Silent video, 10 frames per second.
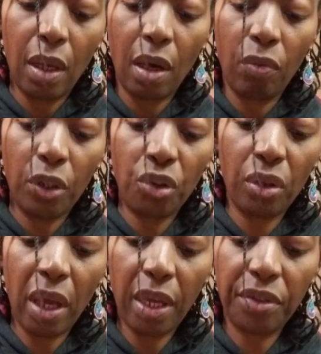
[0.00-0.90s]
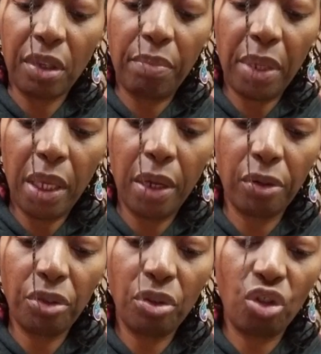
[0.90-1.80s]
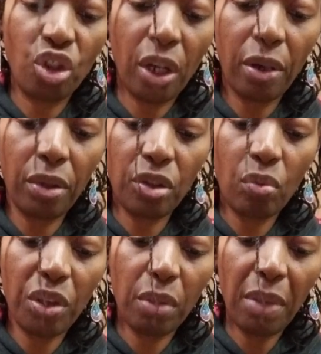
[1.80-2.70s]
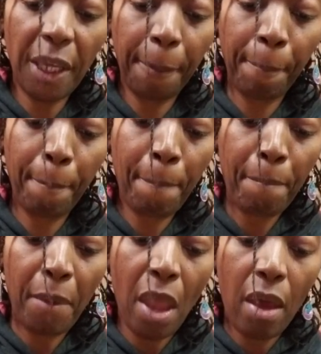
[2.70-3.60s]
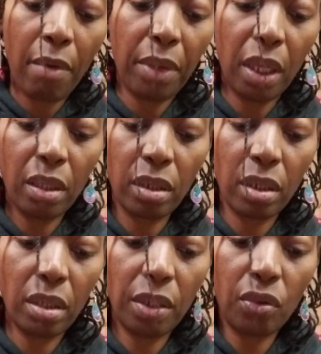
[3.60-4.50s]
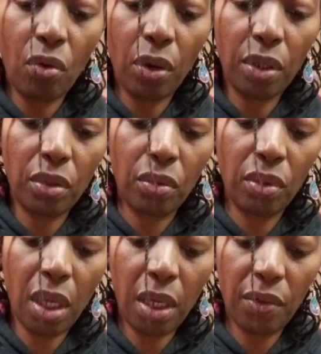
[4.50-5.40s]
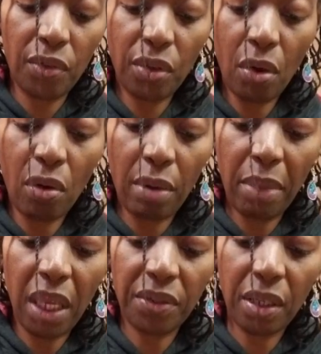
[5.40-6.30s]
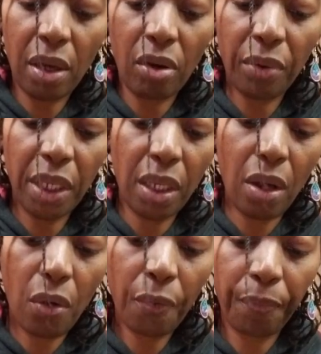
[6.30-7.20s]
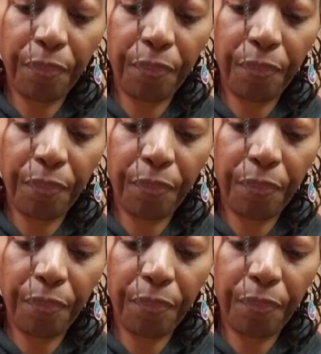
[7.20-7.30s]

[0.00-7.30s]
I wish you guys could be here to share this with me, because this is going to taste so amazing. I already know.